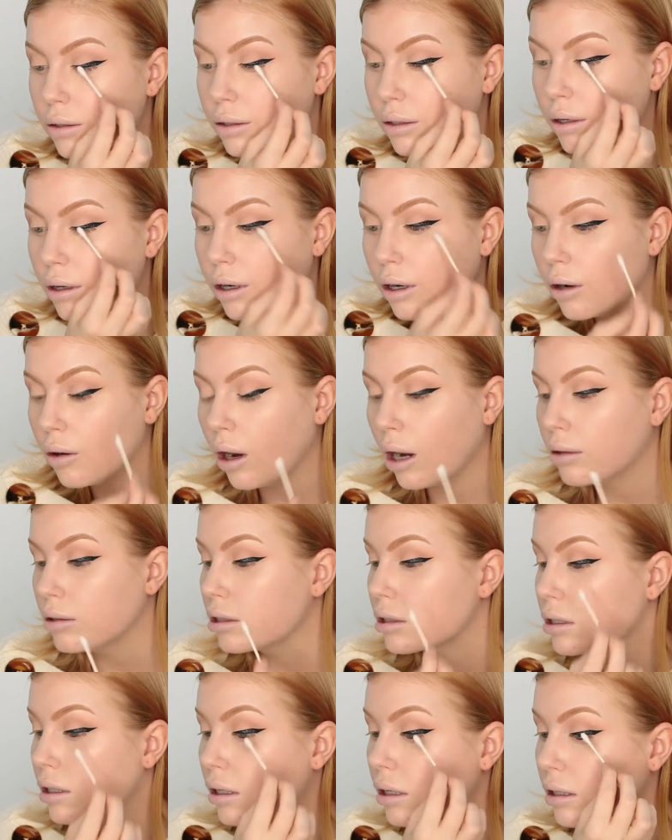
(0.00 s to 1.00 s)
So I'm
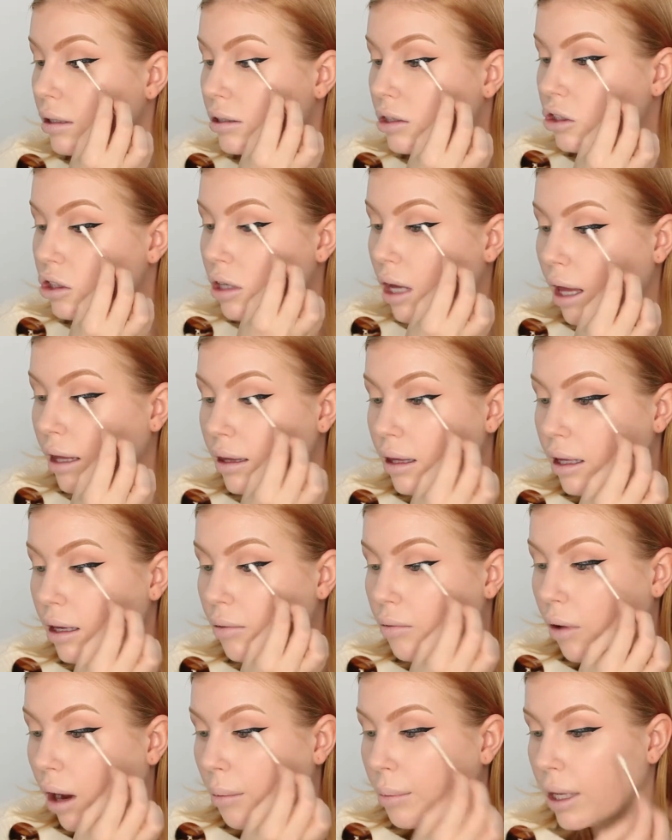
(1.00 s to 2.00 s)
just gonna gently
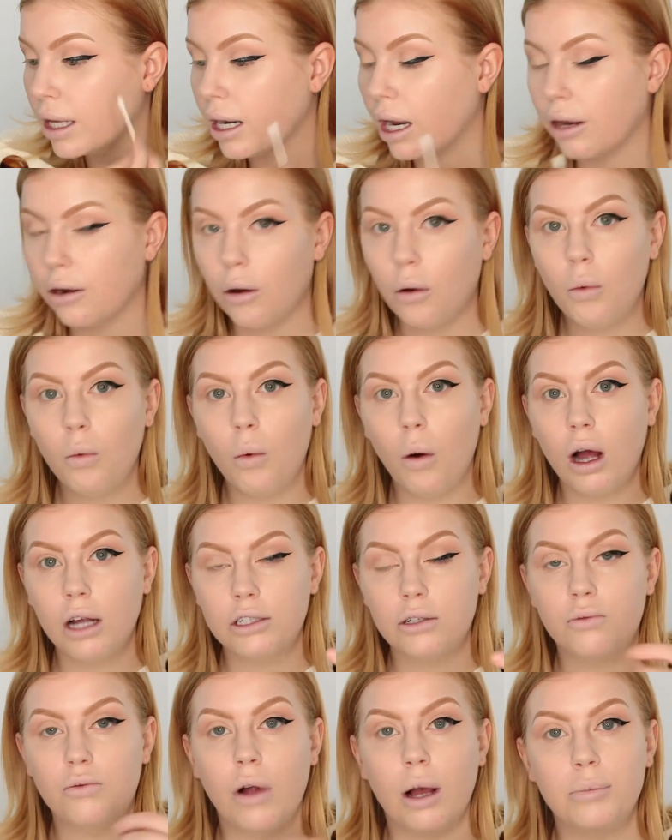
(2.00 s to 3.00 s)
rub it. I don't want
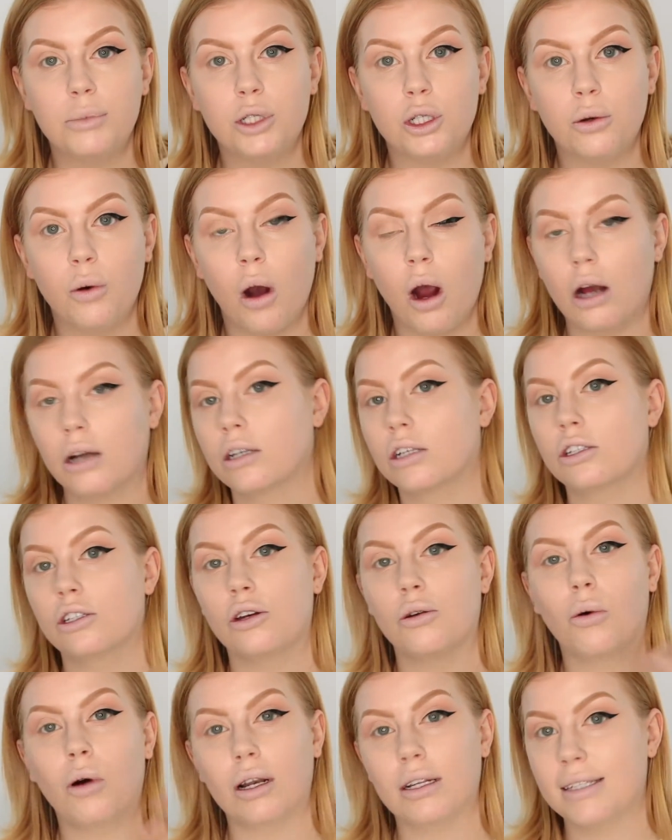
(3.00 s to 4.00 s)
to rub too hard because you
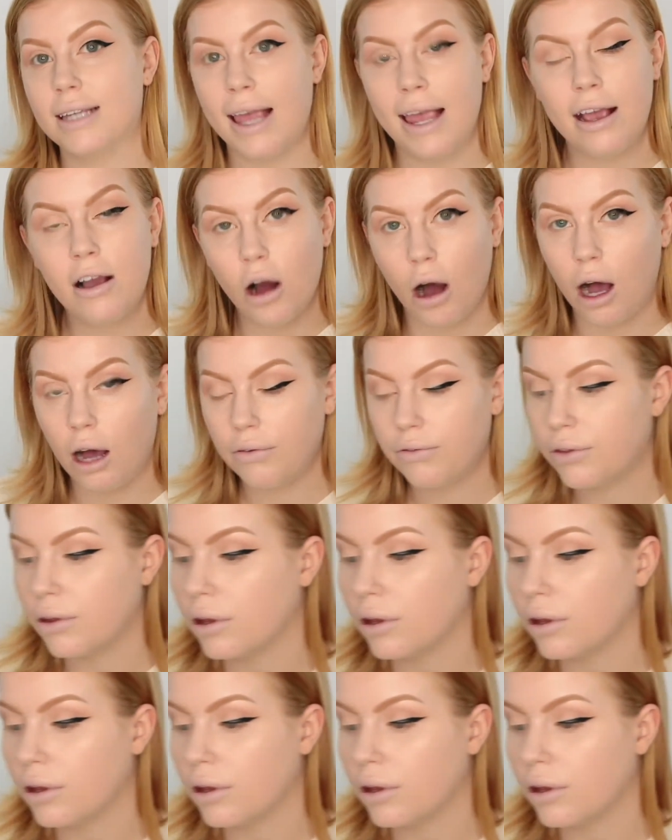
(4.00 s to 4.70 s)
don't want to take off